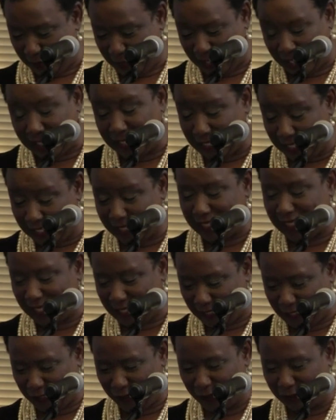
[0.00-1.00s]
I did
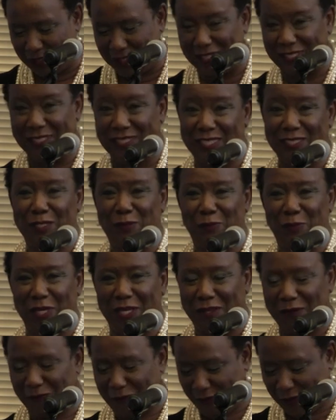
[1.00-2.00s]
think she was just
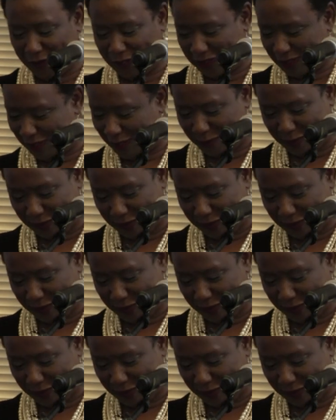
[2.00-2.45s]
being friendly,